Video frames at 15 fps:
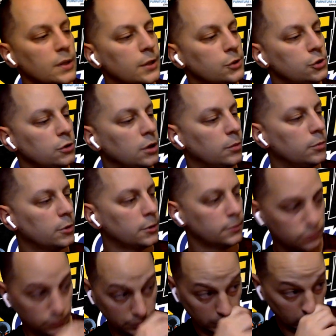issue
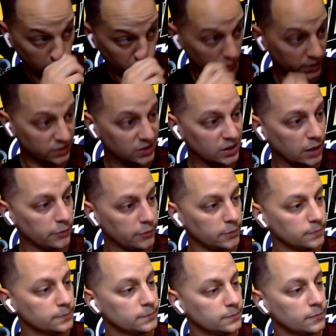number
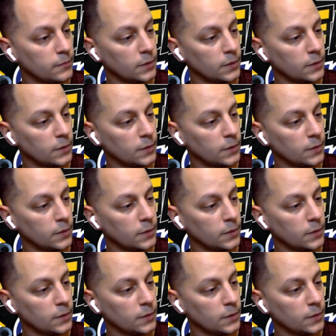27.